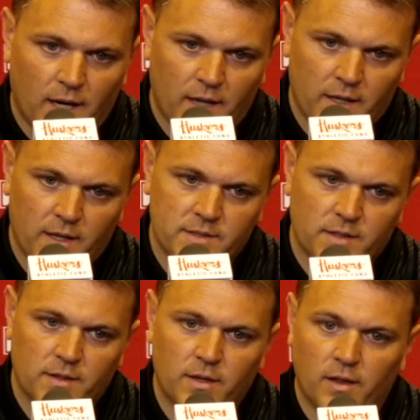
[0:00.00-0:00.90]
guy that is
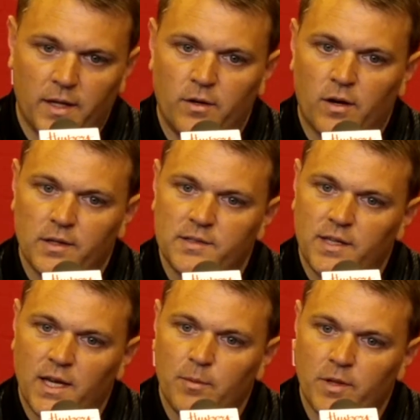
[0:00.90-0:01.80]
a leader on this
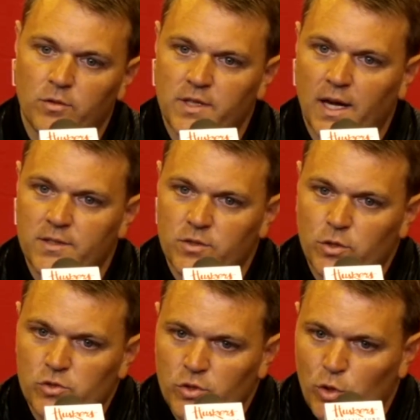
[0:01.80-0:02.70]
team, and those guys are
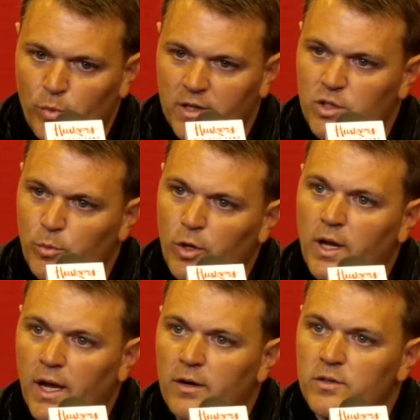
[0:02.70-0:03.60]
usually your best
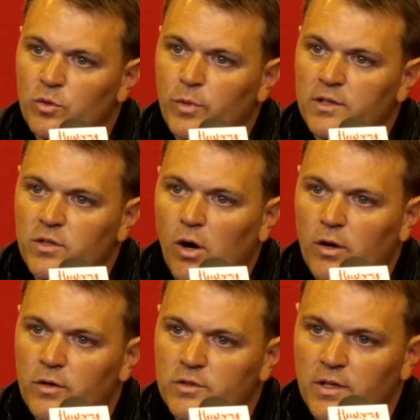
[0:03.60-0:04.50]
communicators and best
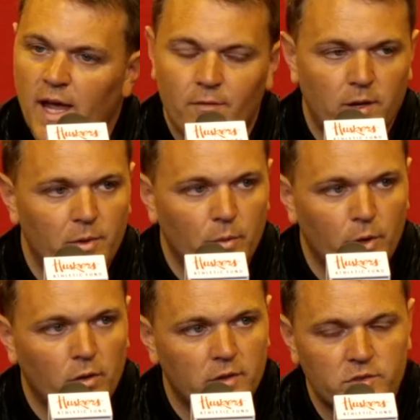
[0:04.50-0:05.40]
talkers, and having him in the
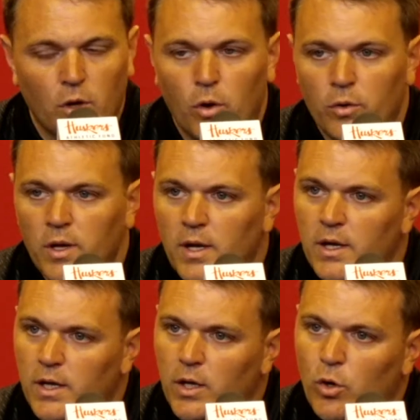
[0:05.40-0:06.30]
middle of the zone,
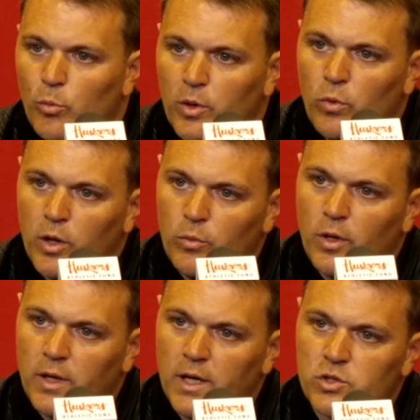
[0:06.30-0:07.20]
you know, would be really,
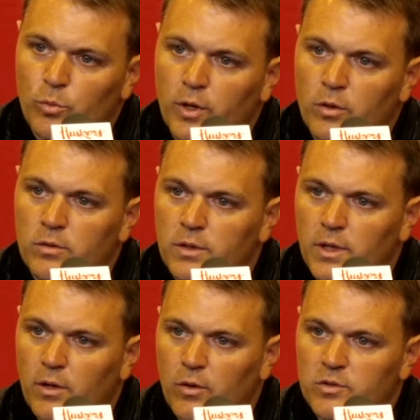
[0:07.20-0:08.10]
really instrumental.
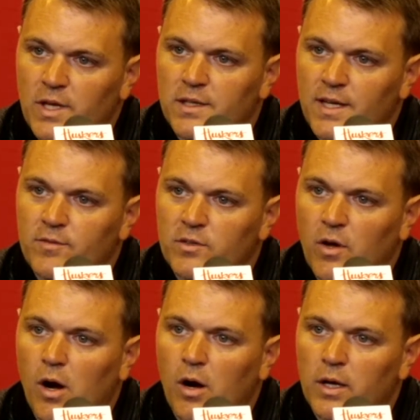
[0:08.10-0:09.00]
You know, those guys have to
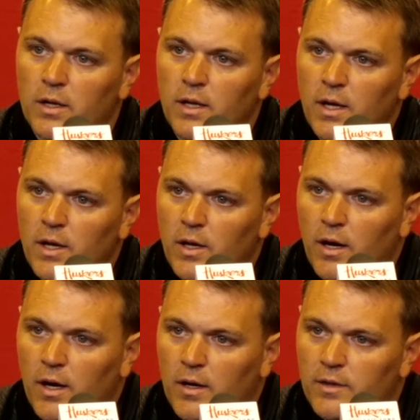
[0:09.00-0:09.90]
talk, and
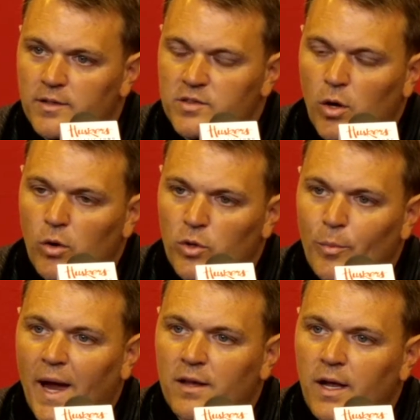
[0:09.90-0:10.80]
the zone, the
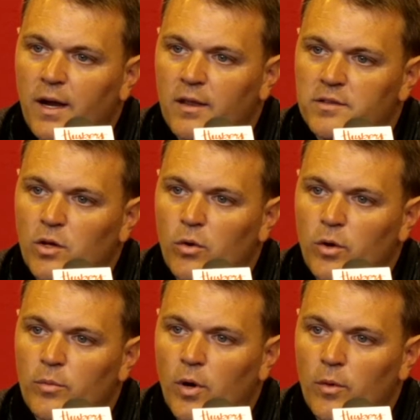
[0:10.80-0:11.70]
back line of the
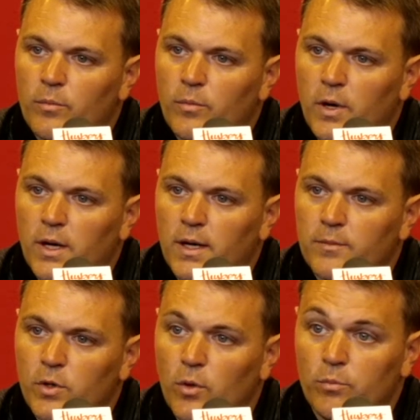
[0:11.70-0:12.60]
zone
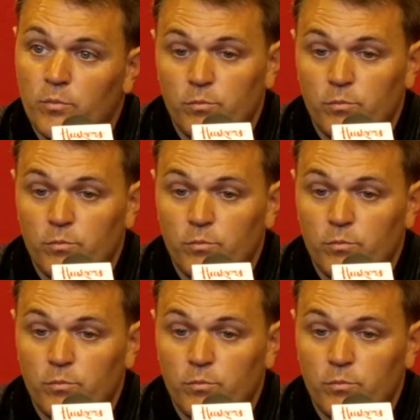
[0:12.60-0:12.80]
are